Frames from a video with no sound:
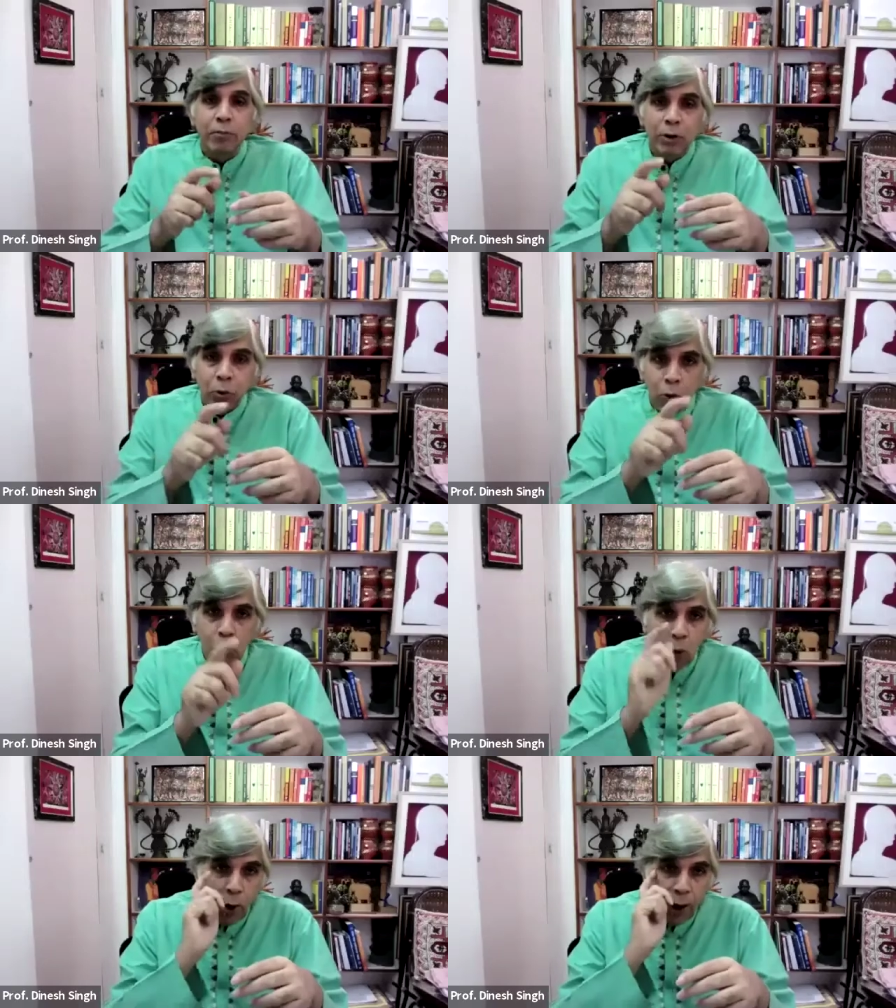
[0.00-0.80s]
But
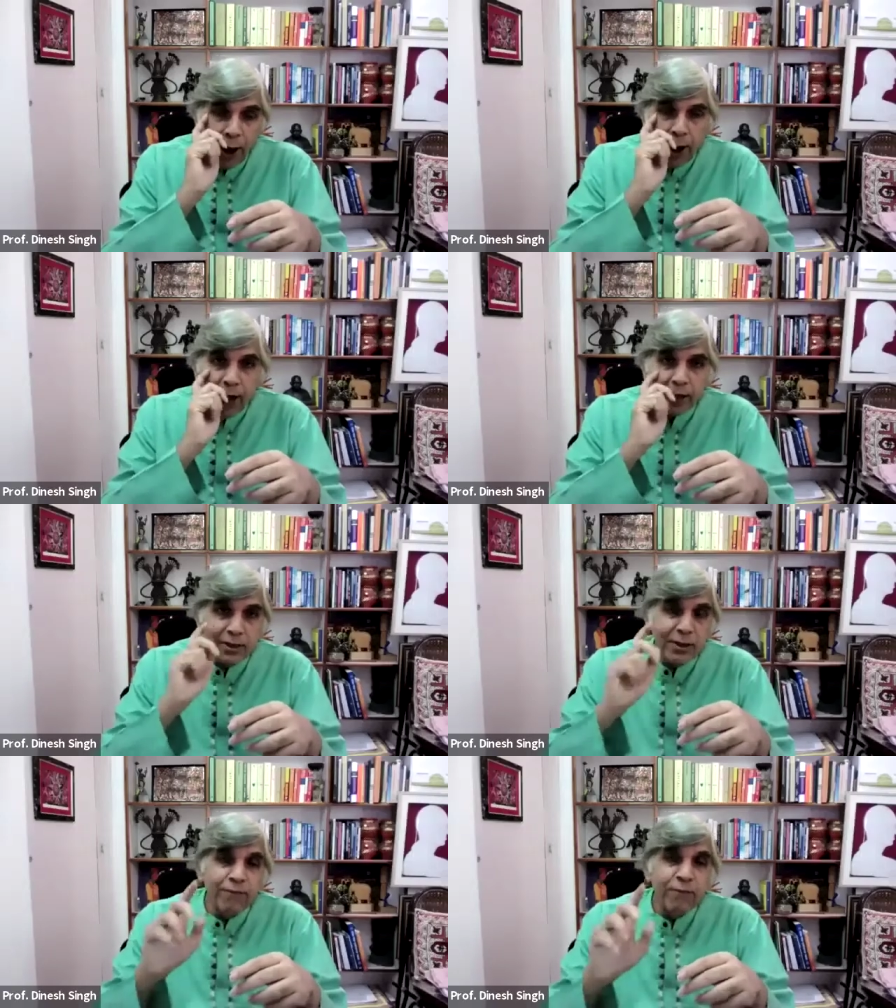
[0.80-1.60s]

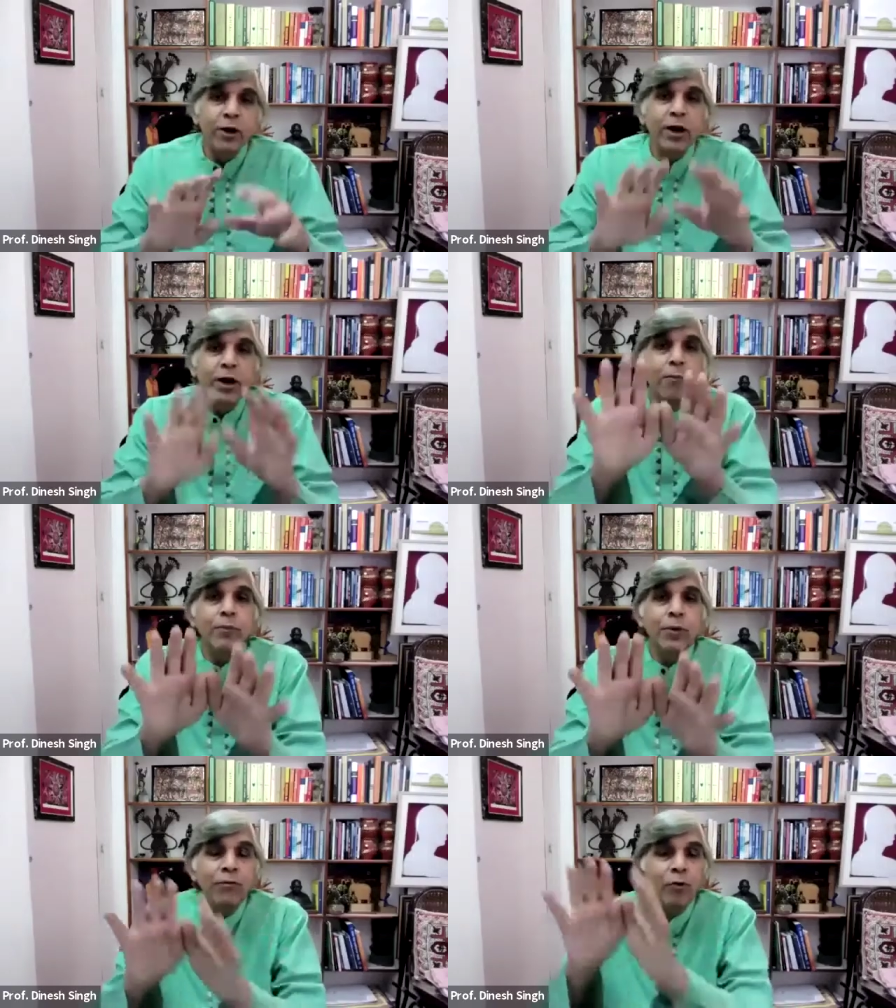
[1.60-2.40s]
except for a
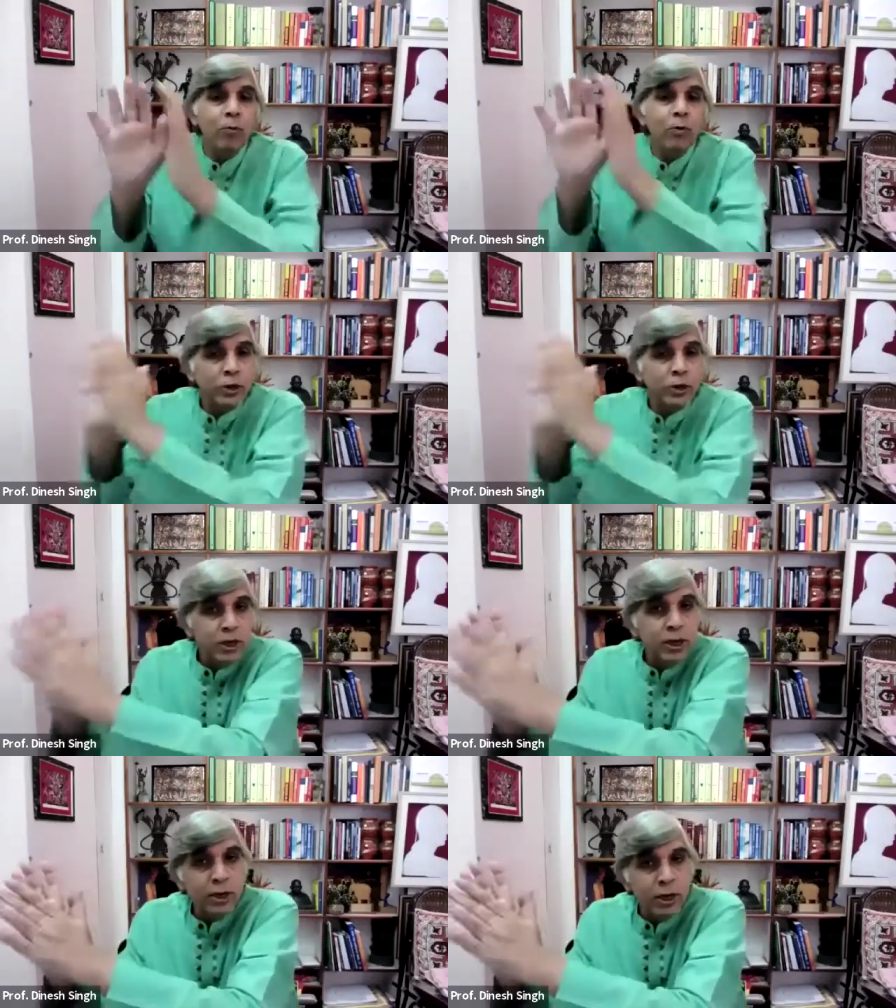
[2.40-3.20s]
company from a
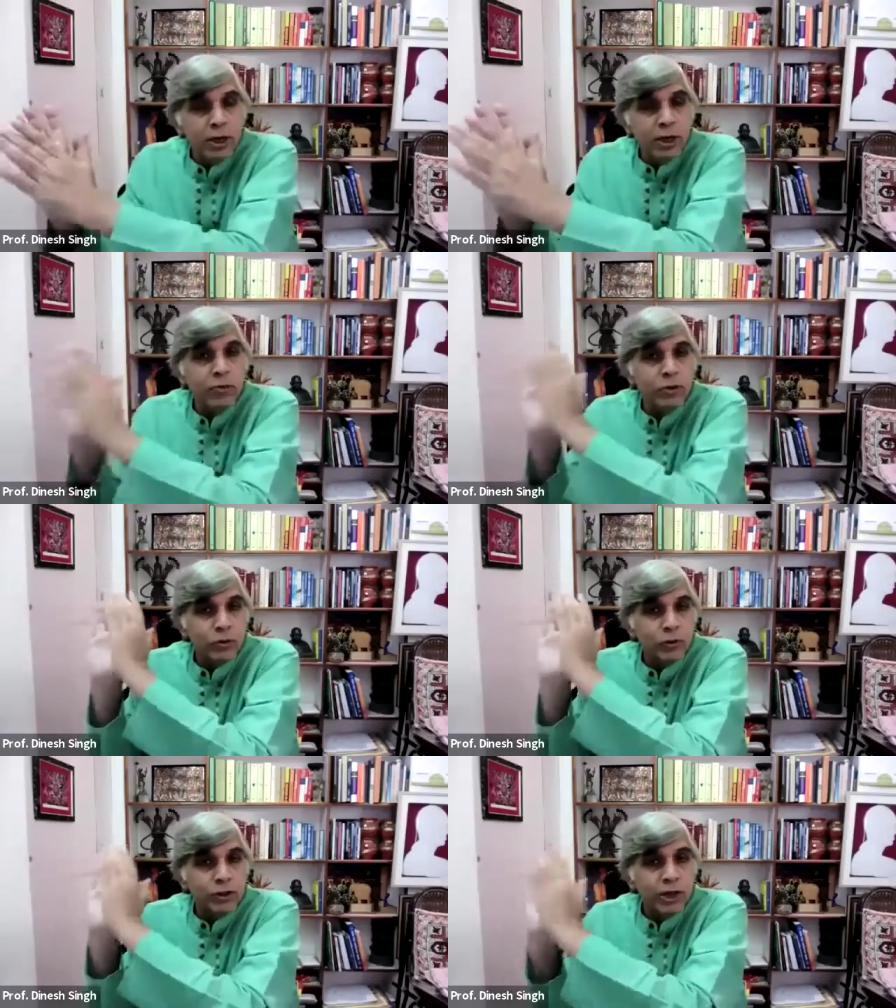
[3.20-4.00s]
certain country which
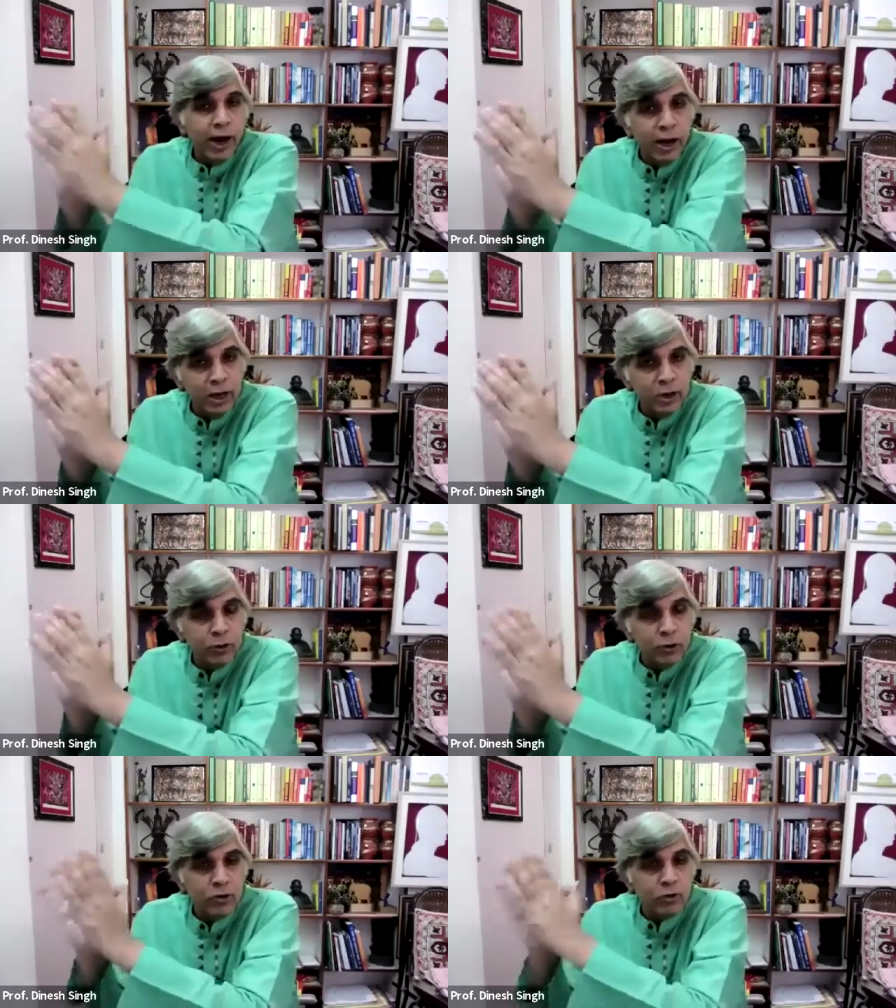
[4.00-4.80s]
was careless
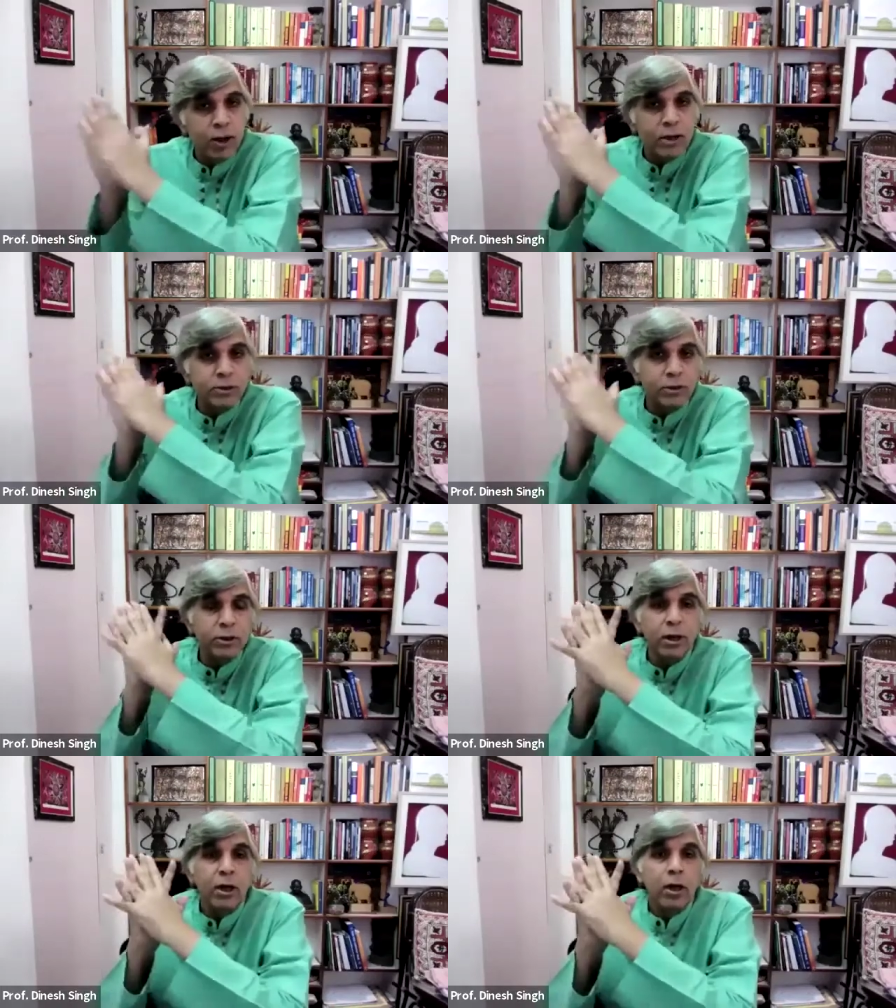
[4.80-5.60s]
with those
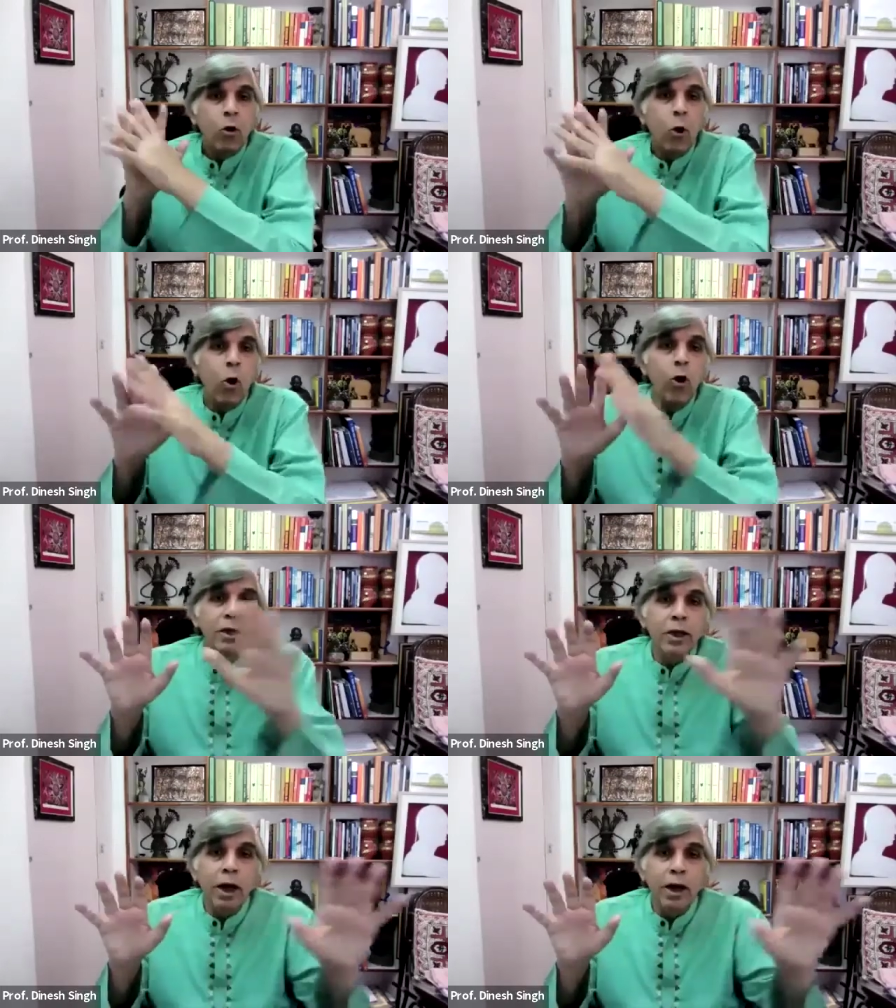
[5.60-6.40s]
masks, all
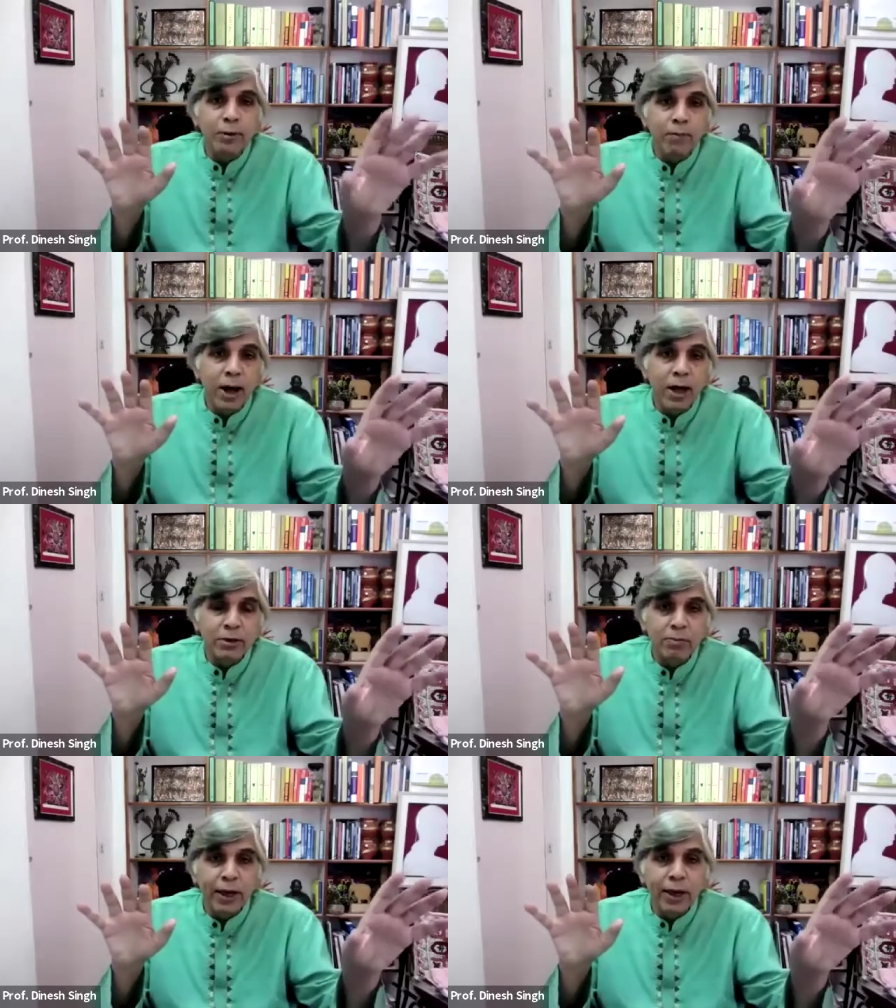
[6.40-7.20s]
the other
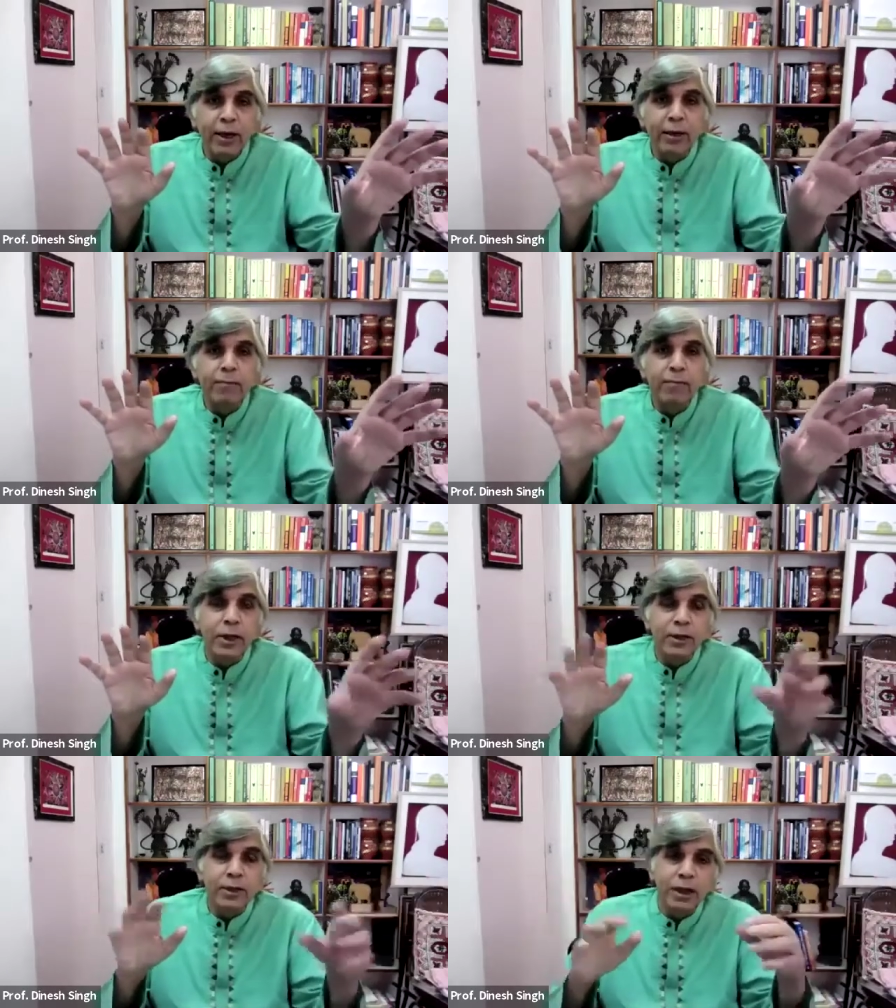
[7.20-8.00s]
mask-making
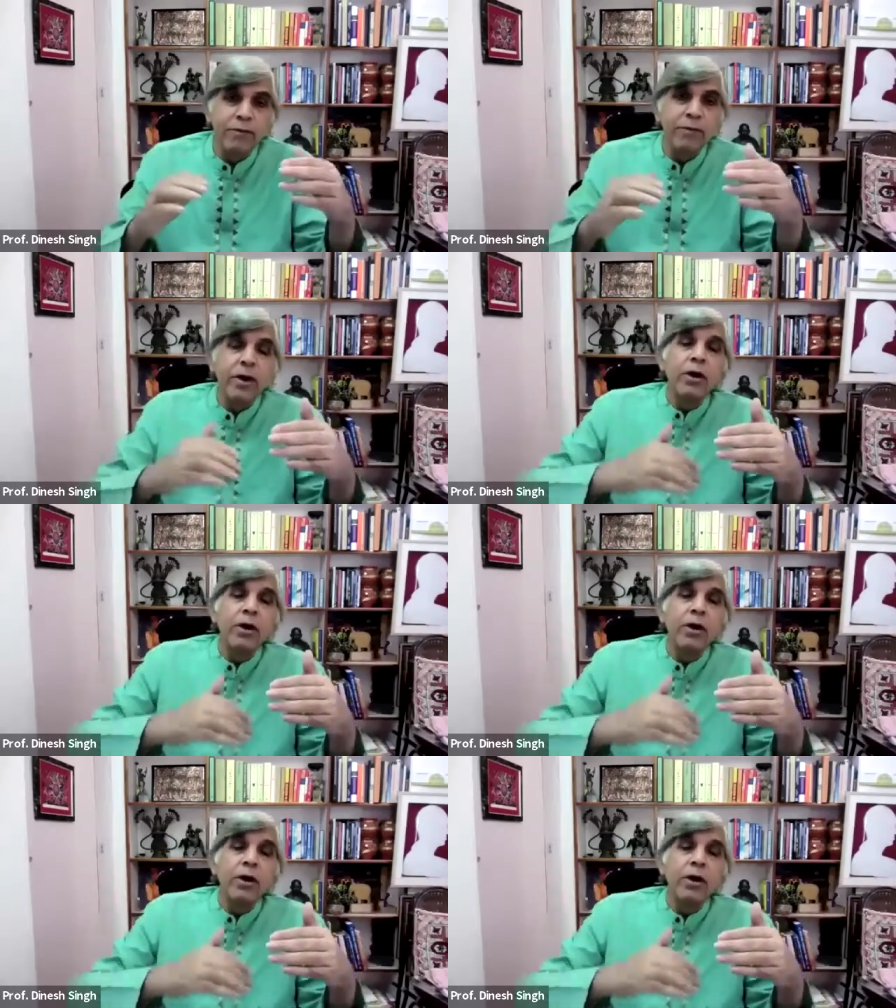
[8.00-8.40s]
companies have